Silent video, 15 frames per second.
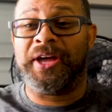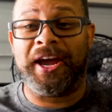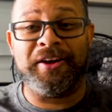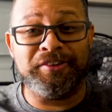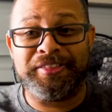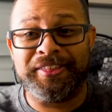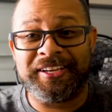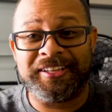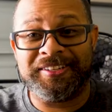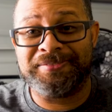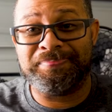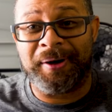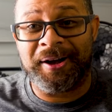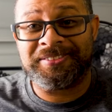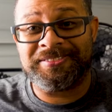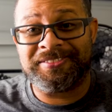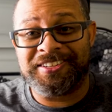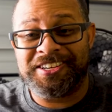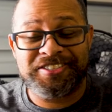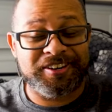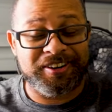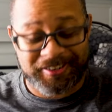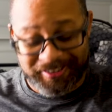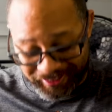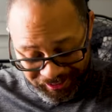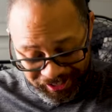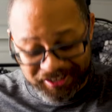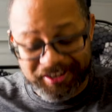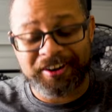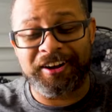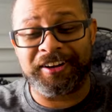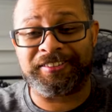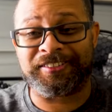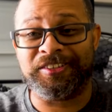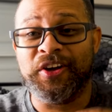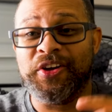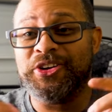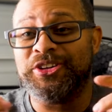everything in this box is Lunker Hunter.